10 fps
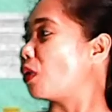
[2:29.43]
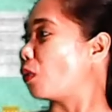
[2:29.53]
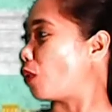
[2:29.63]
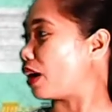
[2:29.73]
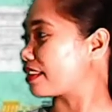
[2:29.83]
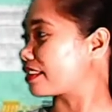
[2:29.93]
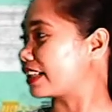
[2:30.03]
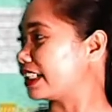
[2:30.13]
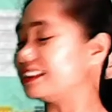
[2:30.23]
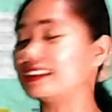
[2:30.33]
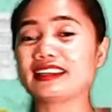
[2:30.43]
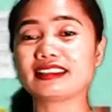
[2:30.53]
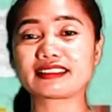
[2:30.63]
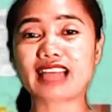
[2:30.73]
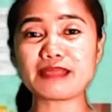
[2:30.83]
1/3
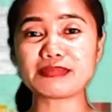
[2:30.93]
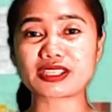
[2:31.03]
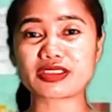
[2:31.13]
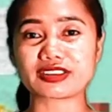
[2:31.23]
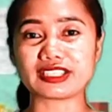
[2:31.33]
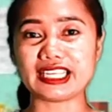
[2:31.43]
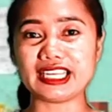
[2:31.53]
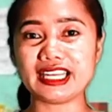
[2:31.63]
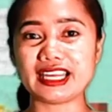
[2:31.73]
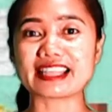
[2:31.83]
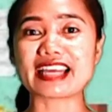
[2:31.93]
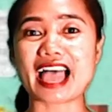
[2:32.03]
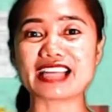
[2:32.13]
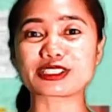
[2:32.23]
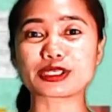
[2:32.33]
times 3, the
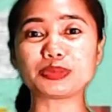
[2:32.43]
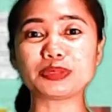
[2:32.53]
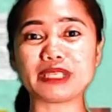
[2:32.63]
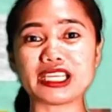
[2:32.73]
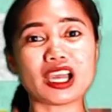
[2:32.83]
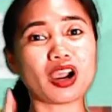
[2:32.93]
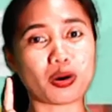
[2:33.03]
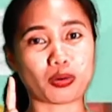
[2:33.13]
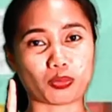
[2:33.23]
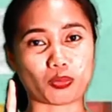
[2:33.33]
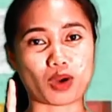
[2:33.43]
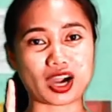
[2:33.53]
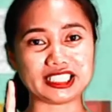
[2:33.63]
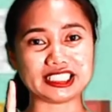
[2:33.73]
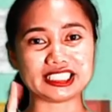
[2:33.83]
answer will be
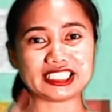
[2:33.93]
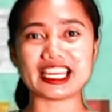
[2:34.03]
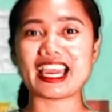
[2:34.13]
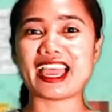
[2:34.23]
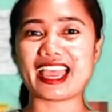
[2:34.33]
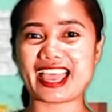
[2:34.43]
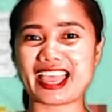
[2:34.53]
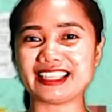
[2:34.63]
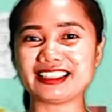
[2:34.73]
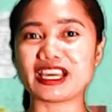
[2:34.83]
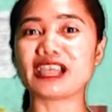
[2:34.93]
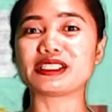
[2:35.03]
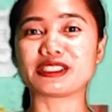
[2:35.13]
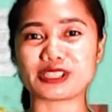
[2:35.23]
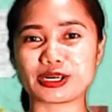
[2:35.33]
1. And
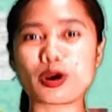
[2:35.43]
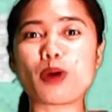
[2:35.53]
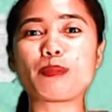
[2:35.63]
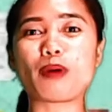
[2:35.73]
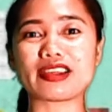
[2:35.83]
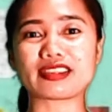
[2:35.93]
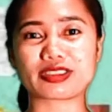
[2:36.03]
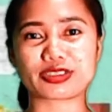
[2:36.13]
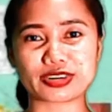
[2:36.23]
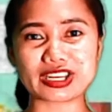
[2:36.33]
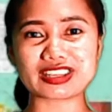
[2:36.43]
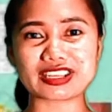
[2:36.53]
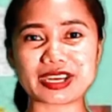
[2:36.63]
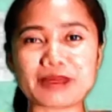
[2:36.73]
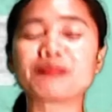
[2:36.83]

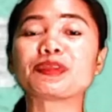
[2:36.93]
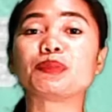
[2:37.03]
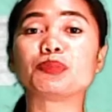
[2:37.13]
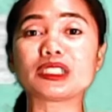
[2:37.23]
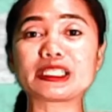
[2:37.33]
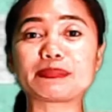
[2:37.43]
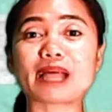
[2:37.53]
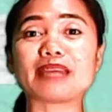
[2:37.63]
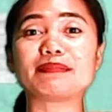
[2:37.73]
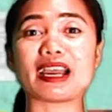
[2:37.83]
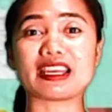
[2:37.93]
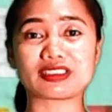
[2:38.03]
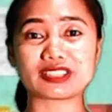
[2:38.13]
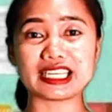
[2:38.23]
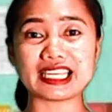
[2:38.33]
0.33 multiplied by
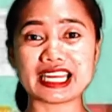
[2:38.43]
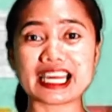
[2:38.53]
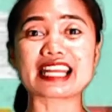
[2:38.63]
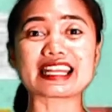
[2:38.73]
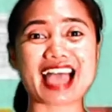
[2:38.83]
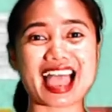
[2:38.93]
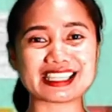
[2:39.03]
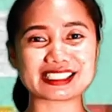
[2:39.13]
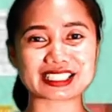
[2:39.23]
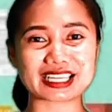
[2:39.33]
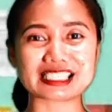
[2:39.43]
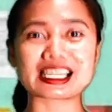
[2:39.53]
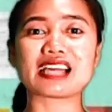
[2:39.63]
3, the answer is